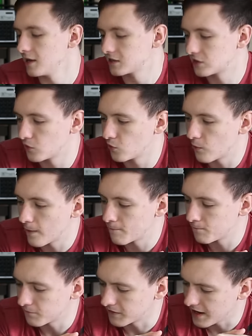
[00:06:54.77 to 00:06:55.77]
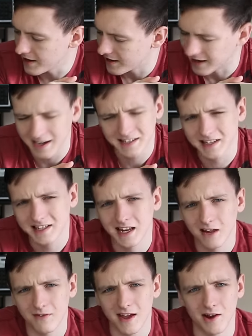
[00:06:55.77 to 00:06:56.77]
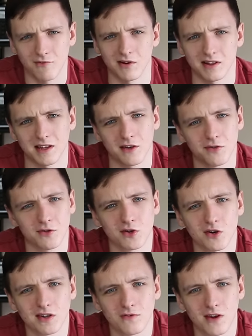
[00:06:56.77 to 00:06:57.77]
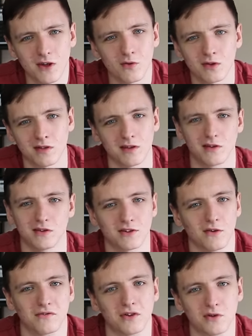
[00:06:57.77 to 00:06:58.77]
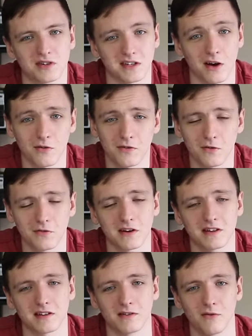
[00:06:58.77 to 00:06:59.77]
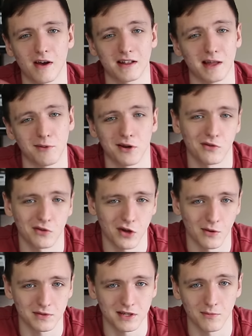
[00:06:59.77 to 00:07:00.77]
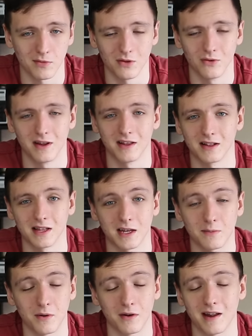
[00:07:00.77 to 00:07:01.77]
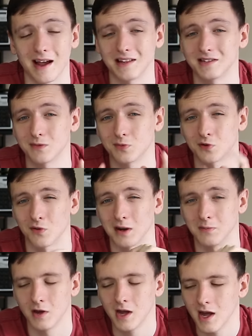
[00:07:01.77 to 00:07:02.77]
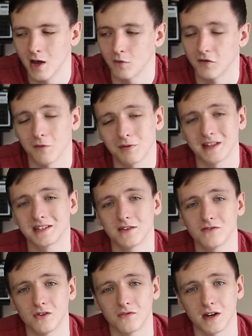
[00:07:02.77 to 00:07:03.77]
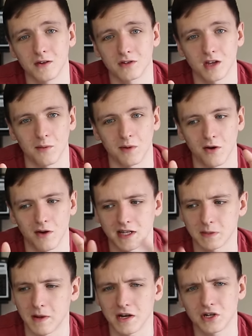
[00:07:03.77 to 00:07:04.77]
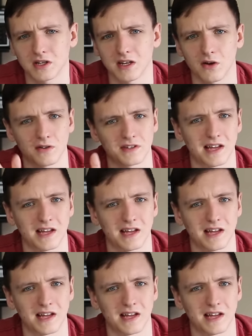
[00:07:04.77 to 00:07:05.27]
So um, yeah, I guess that's kind of it really. If you enjoyed the video and the sort of new style, feel free to uh, let me know in the comments down below and hit the like button and subscribe. We've got plenty of new videos coming out, especially on